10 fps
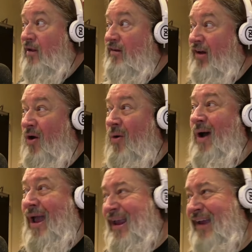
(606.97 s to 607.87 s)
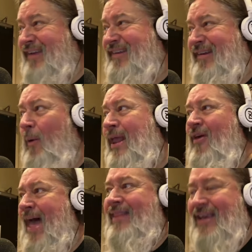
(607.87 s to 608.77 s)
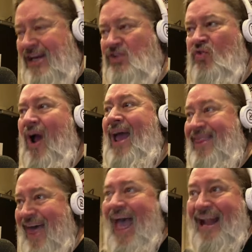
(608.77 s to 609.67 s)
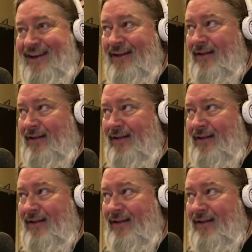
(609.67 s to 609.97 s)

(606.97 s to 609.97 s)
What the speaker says: So I guess I want to give them that. They did try that.